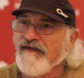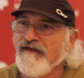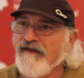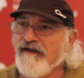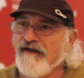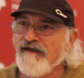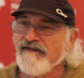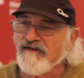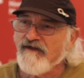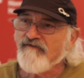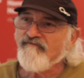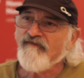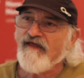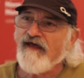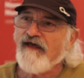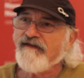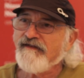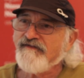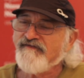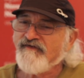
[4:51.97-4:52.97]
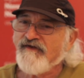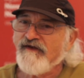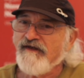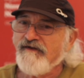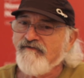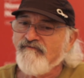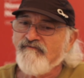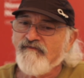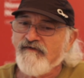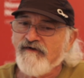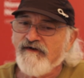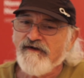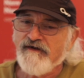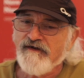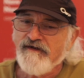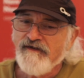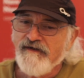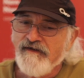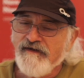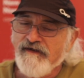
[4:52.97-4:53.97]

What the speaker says: And I love that. It's kind of a